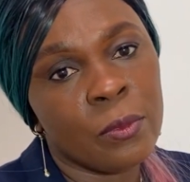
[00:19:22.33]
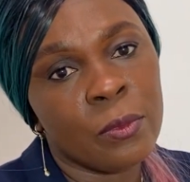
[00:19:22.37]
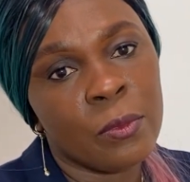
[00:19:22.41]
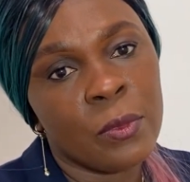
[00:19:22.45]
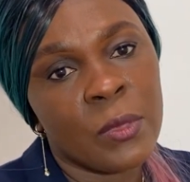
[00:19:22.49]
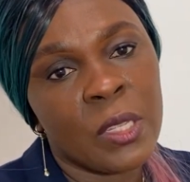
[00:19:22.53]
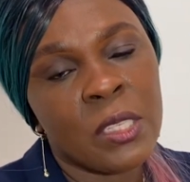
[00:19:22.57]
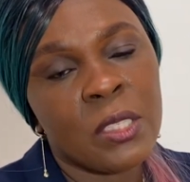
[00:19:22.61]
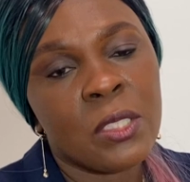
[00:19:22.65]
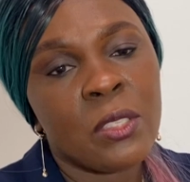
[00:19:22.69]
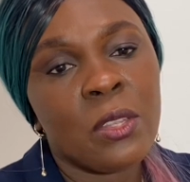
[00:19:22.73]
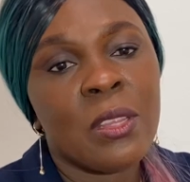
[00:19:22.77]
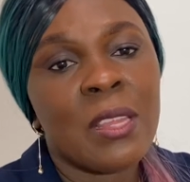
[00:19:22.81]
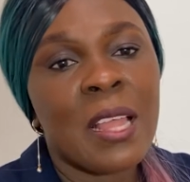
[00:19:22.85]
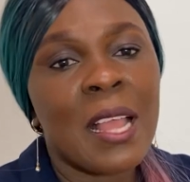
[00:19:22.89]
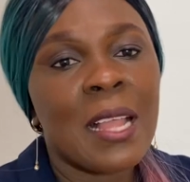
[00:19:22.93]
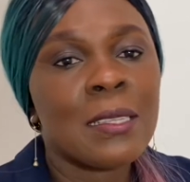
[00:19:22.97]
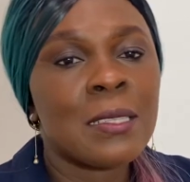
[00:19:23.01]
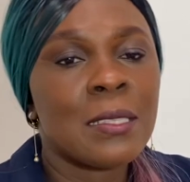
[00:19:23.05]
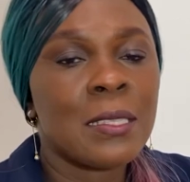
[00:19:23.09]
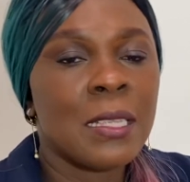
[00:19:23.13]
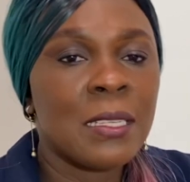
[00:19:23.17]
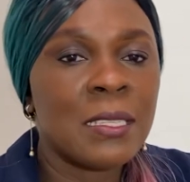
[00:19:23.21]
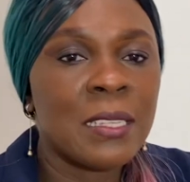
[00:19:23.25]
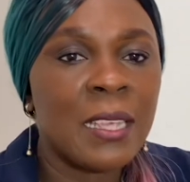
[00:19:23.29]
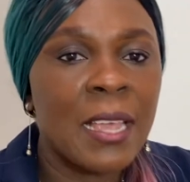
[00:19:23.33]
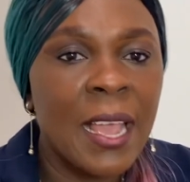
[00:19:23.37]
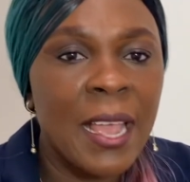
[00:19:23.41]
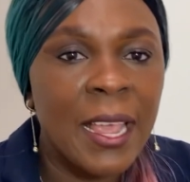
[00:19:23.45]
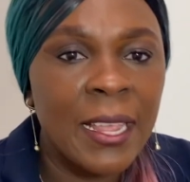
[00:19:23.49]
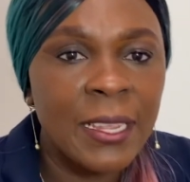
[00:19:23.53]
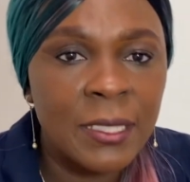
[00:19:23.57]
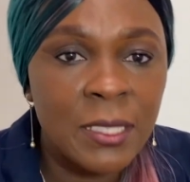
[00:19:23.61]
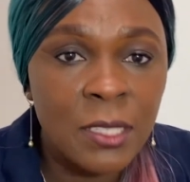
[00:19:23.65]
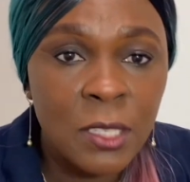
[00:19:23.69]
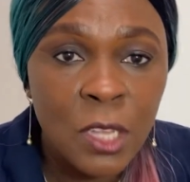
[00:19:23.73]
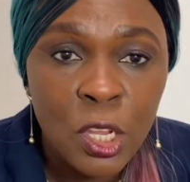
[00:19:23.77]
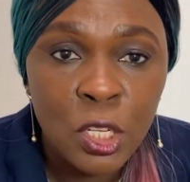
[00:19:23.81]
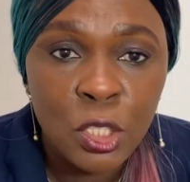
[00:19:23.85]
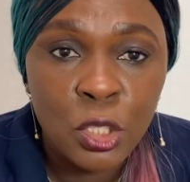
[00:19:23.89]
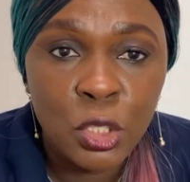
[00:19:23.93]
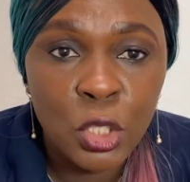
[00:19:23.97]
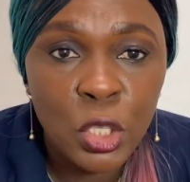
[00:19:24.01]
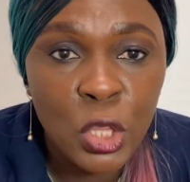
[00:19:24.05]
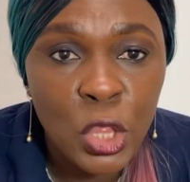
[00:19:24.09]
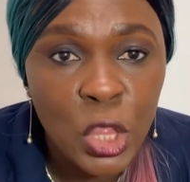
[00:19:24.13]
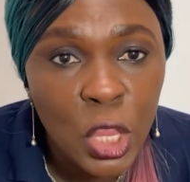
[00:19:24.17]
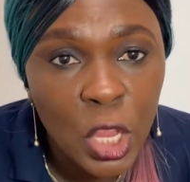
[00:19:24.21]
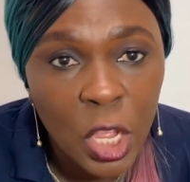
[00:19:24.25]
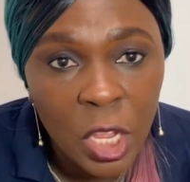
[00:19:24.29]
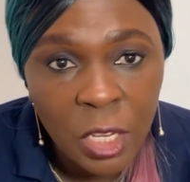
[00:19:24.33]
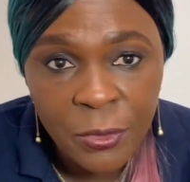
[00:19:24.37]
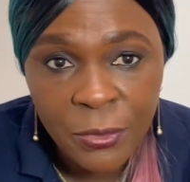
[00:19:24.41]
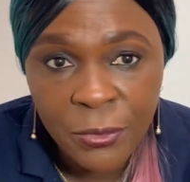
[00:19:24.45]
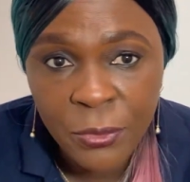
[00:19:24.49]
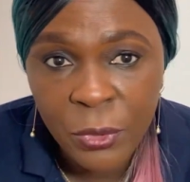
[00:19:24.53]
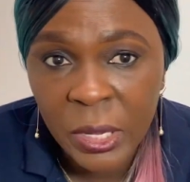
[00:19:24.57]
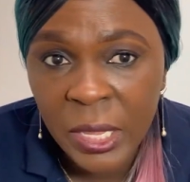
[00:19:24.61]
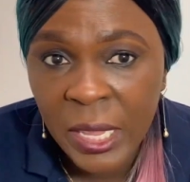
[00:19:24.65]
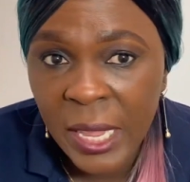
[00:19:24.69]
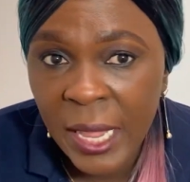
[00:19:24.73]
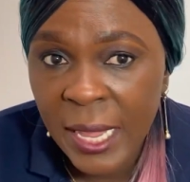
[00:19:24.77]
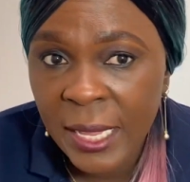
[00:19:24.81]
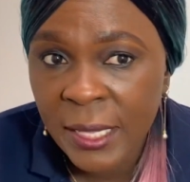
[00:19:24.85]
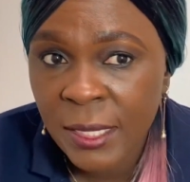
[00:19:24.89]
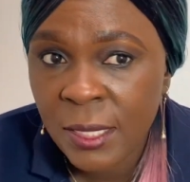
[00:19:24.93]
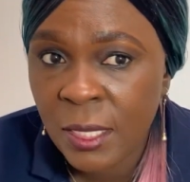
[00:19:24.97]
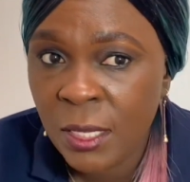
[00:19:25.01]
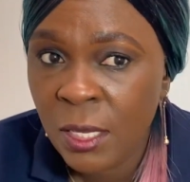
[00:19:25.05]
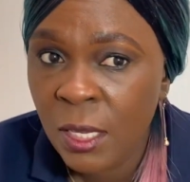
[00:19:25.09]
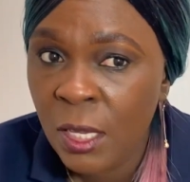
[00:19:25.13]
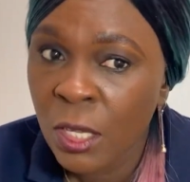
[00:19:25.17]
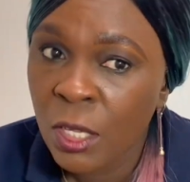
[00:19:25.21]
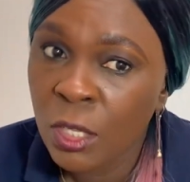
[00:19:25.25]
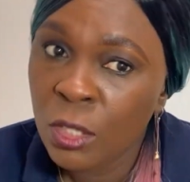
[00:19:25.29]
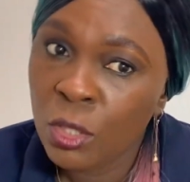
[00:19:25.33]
So that's it, guys. Do not forget